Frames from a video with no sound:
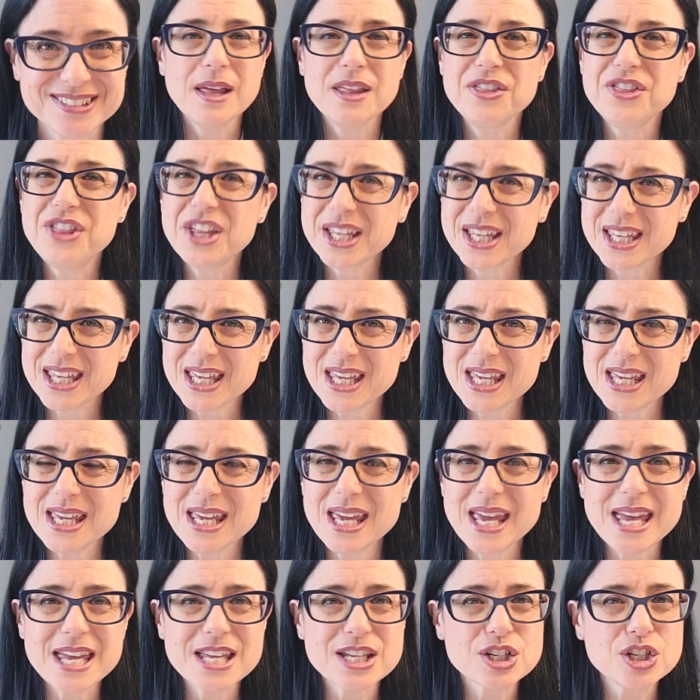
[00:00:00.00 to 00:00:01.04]
The
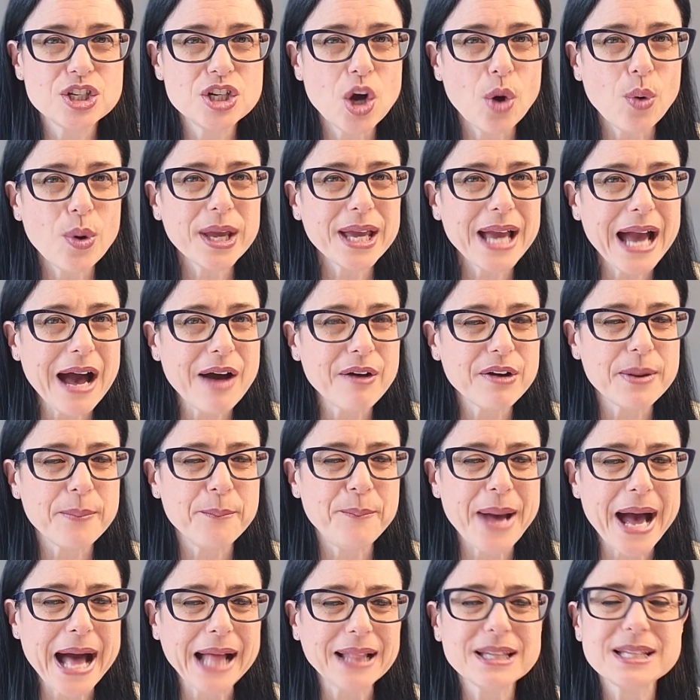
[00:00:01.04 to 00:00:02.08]
key is knowing how to
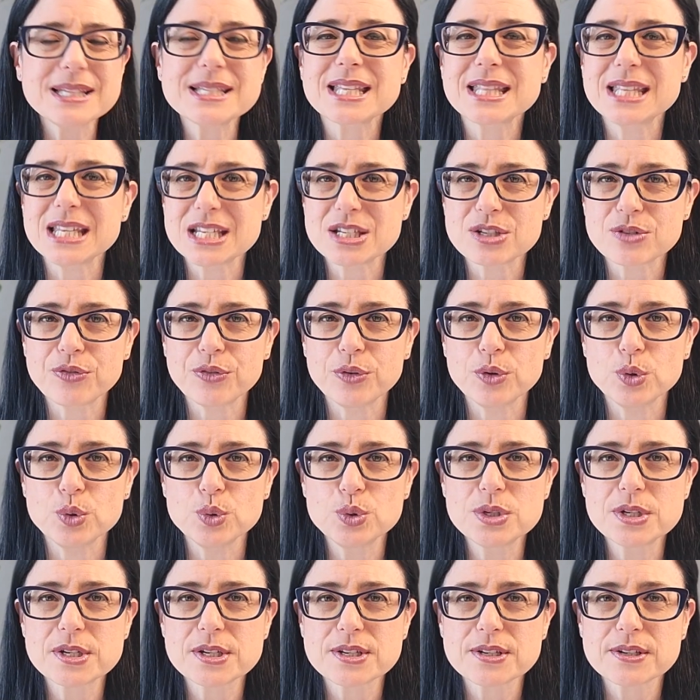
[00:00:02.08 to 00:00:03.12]
balance these
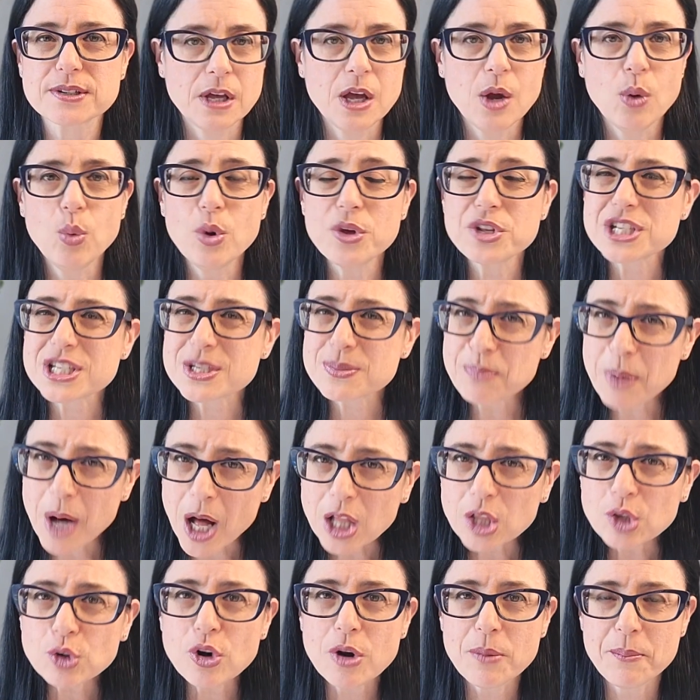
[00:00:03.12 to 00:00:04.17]
foods with
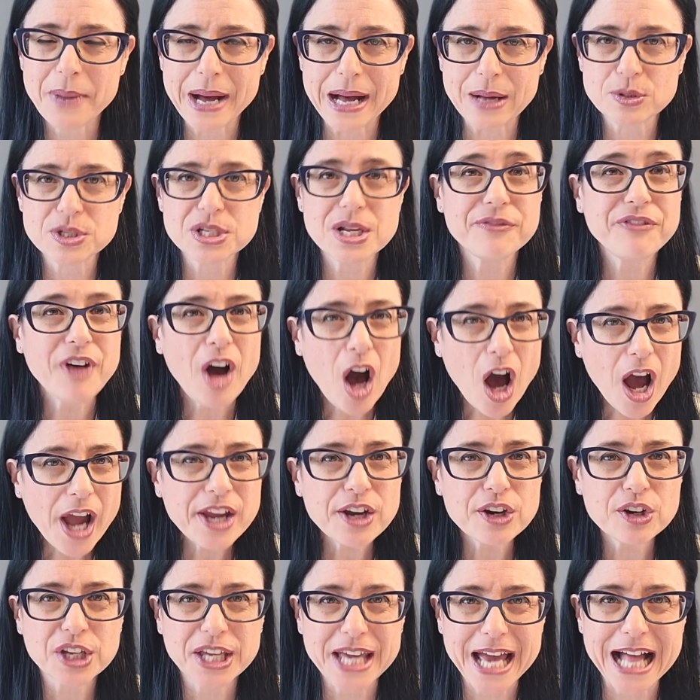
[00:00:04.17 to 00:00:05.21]
smaller amounts of
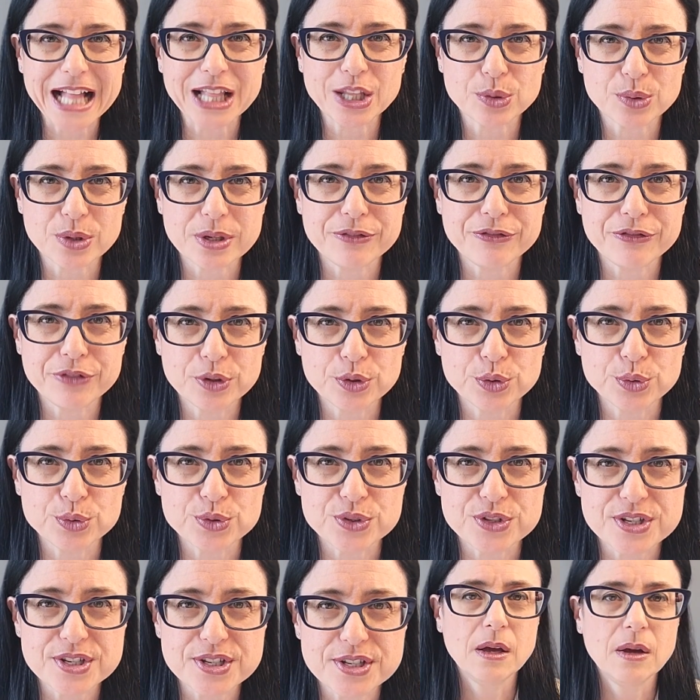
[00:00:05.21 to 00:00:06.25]
higher calorie
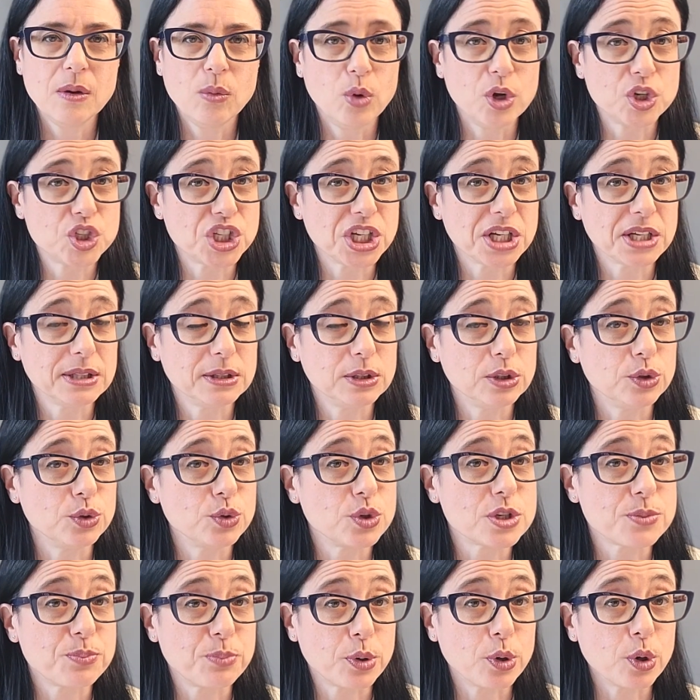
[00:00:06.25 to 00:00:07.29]
foods, which
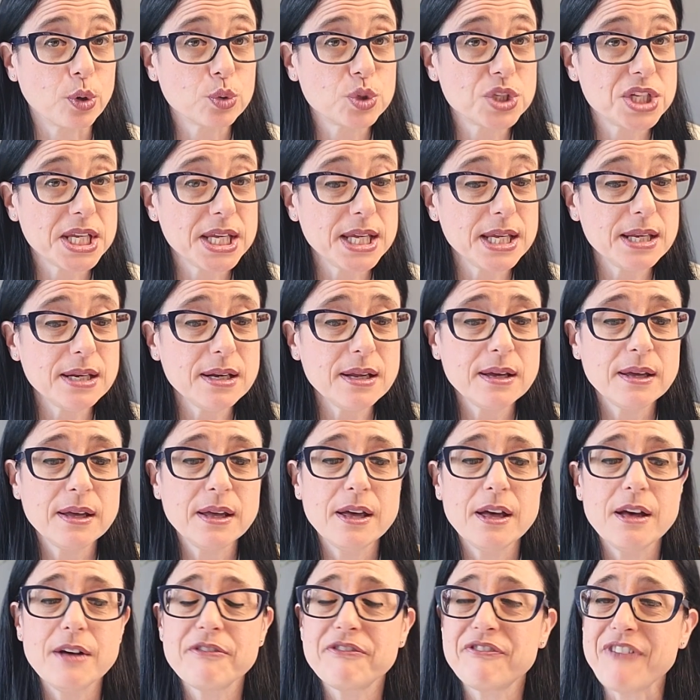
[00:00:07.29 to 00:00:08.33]
includes protein,
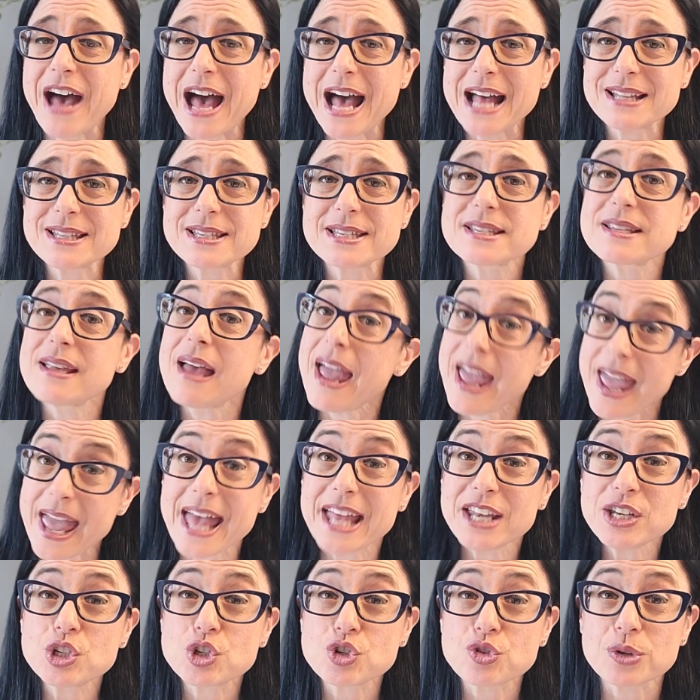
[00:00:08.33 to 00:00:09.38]
fats,
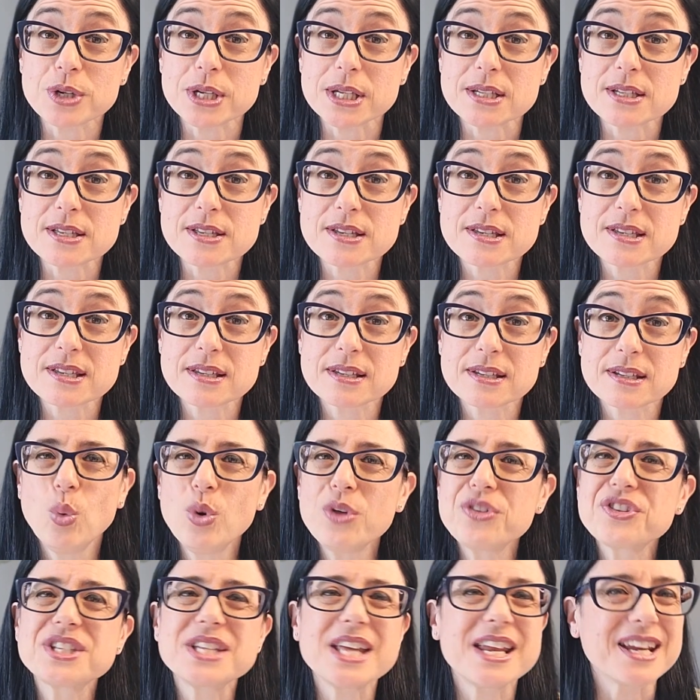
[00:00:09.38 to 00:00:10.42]
and treats.
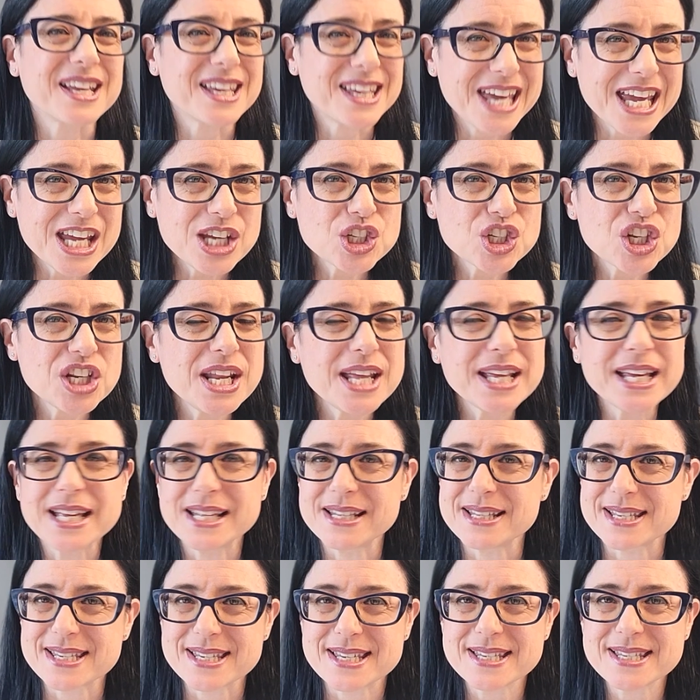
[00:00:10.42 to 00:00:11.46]
With dedication and
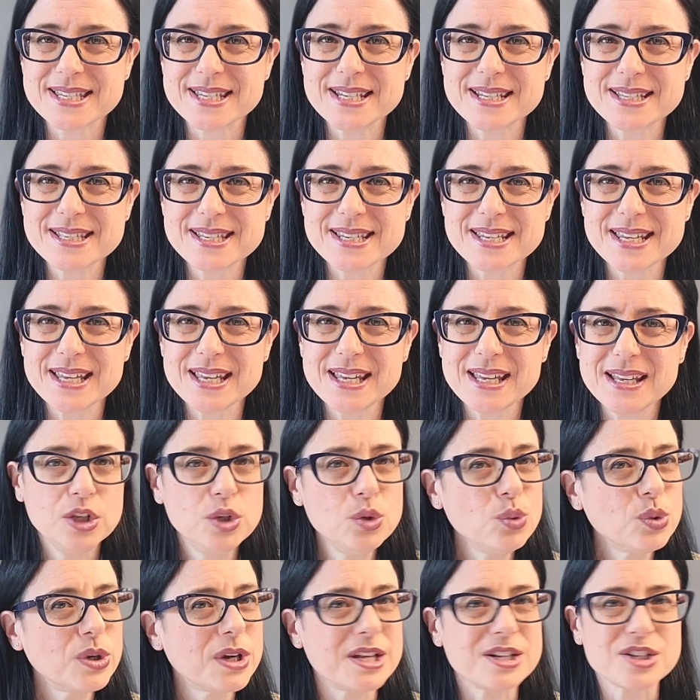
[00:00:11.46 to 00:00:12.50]
consistency,
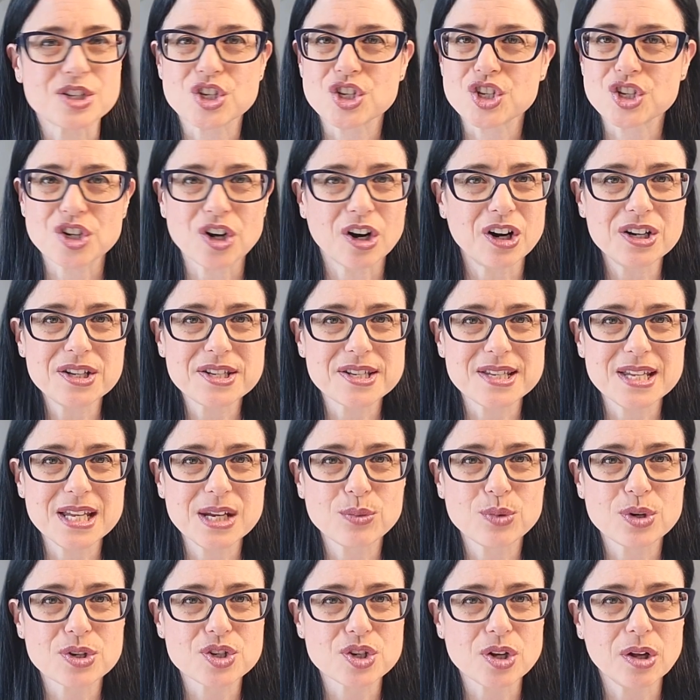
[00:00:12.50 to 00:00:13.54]
you can start seeing
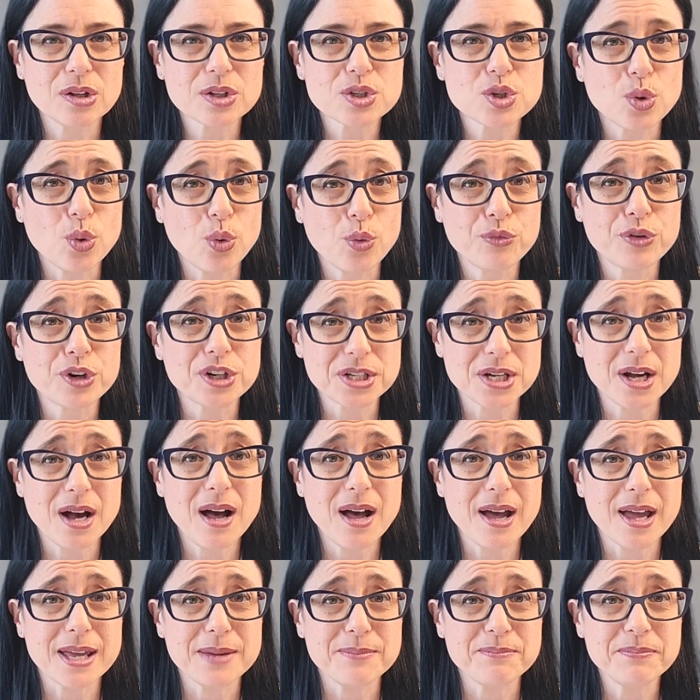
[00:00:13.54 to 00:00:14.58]
results over
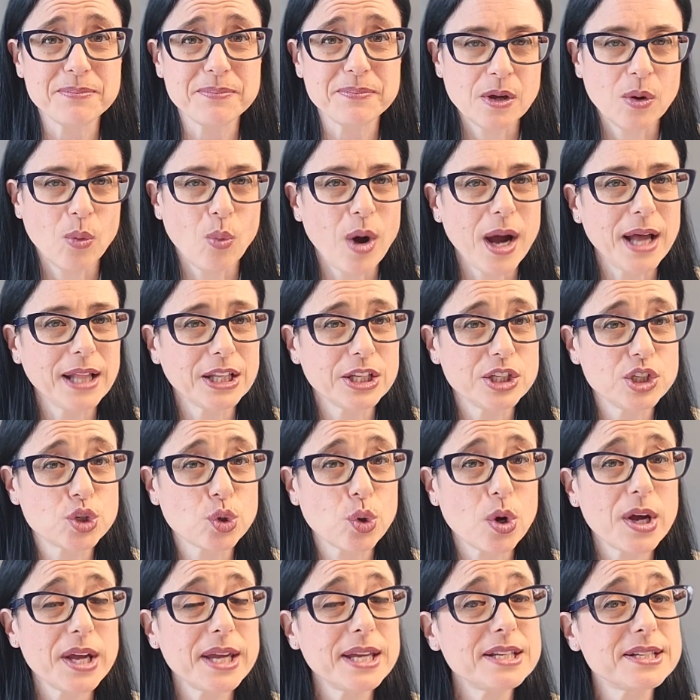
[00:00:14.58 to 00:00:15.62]
time while
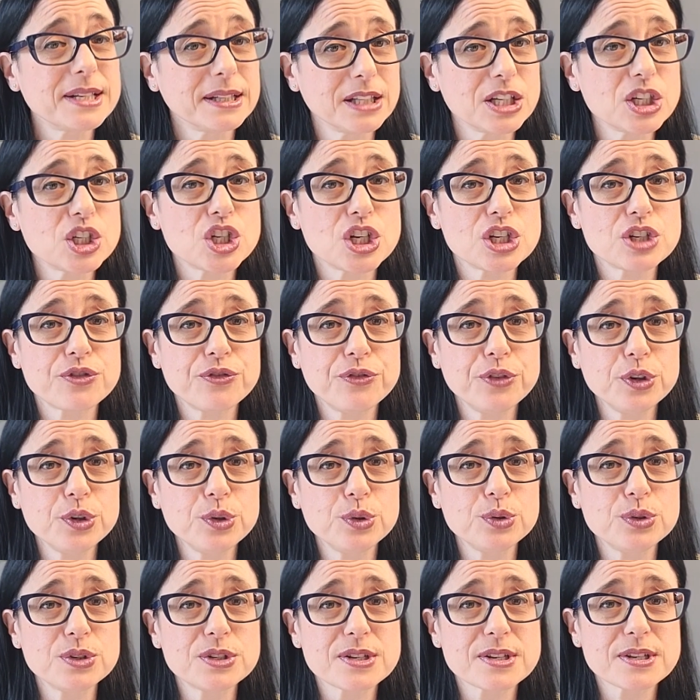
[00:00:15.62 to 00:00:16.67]
enjoying delicious
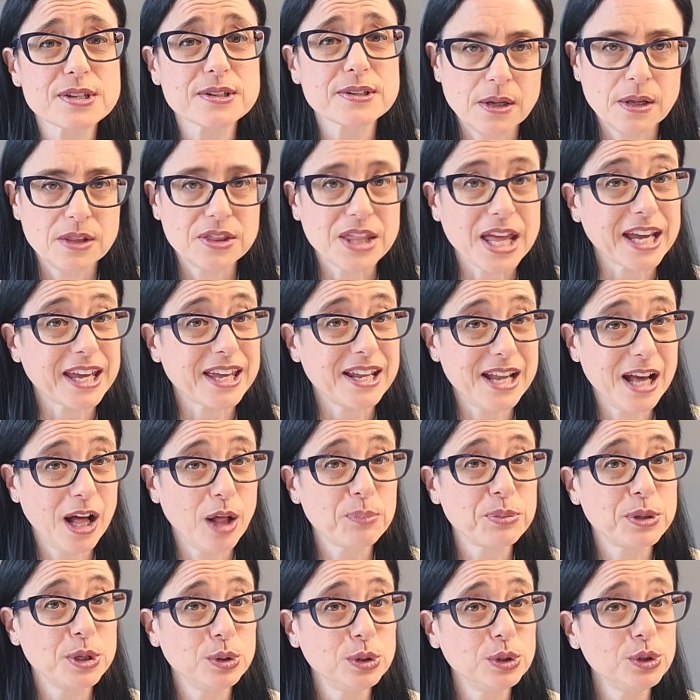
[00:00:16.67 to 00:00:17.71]
foods that can
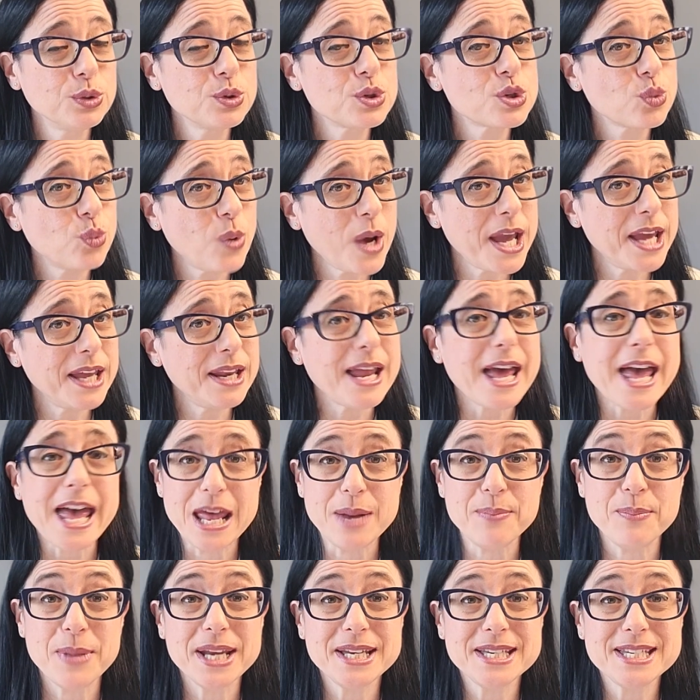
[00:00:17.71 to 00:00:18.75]
help you lose weight
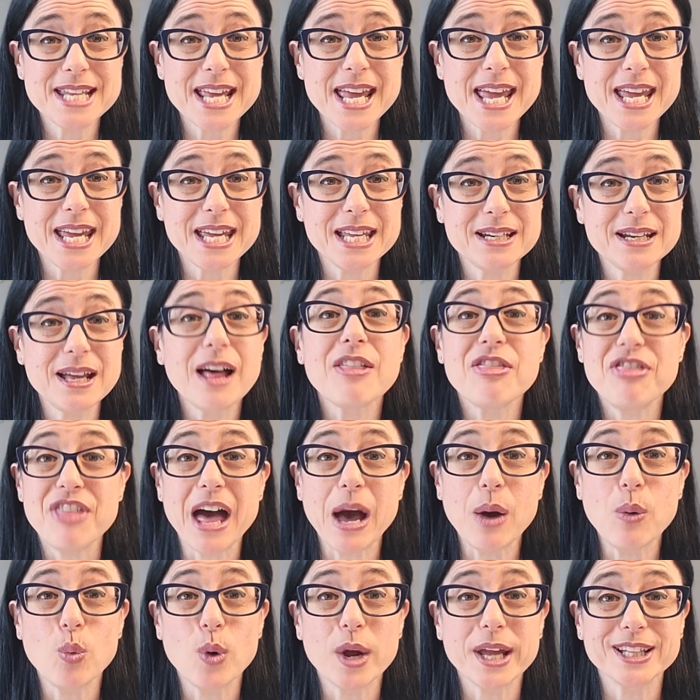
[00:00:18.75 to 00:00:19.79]
and maintain
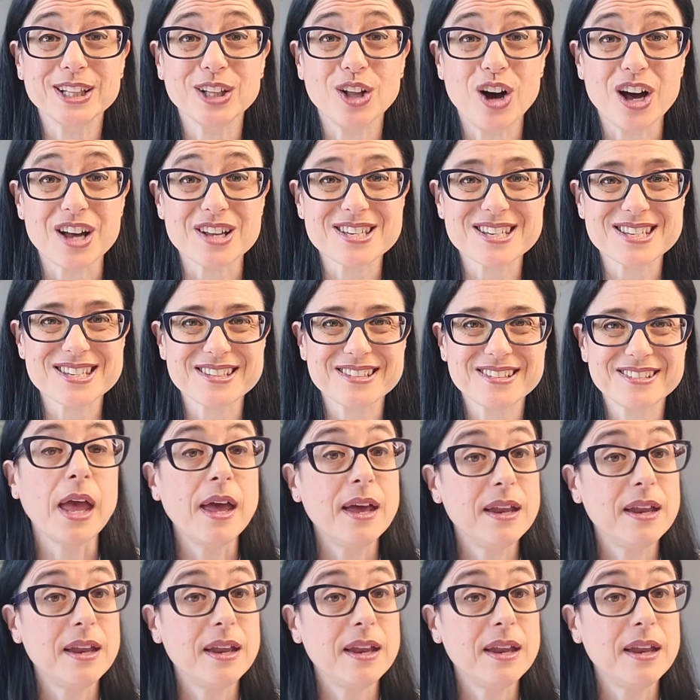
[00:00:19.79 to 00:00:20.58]
that weight loss.